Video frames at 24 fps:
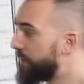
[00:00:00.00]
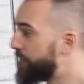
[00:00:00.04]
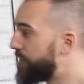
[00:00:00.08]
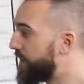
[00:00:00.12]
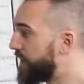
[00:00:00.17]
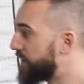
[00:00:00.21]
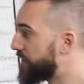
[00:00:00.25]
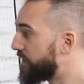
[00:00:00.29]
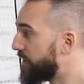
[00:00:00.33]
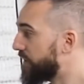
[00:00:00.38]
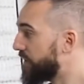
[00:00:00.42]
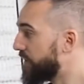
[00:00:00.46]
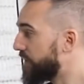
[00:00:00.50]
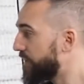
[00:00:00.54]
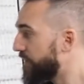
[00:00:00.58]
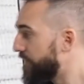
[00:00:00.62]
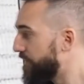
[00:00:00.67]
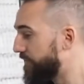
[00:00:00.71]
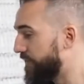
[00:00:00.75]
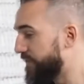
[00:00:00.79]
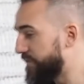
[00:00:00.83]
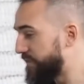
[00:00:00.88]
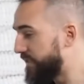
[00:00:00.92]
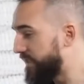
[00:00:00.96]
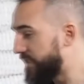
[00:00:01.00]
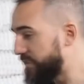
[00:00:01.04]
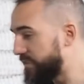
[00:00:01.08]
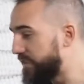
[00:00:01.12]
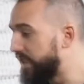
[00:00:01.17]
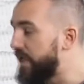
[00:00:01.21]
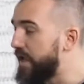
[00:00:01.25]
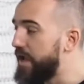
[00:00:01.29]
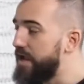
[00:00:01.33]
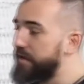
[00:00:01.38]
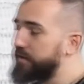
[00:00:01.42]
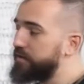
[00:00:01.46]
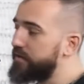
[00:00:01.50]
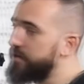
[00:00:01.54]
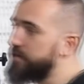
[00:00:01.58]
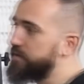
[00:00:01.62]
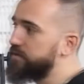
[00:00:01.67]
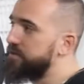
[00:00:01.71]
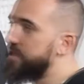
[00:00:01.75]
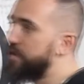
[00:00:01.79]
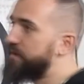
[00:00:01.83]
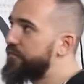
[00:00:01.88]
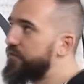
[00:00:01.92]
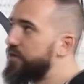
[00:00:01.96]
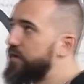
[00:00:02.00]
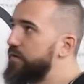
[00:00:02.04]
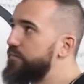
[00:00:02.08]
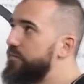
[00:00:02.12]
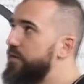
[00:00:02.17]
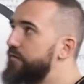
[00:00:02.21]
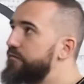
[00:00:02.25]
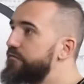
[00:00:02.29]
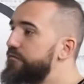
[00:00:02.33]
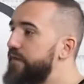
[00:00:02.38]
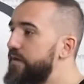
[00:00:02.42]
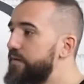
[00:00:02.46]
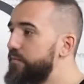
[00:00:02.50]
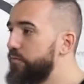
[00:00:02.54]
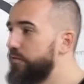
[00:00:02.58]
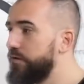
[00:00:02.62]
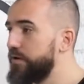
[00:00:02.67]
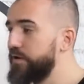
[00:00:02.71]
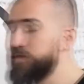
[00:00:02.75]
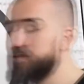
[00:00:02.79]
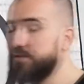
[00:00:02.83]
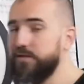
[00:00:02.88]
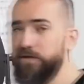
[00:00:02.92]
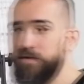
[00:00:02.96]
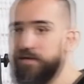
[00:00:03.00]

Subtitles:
But the 68 is definitely my favorite,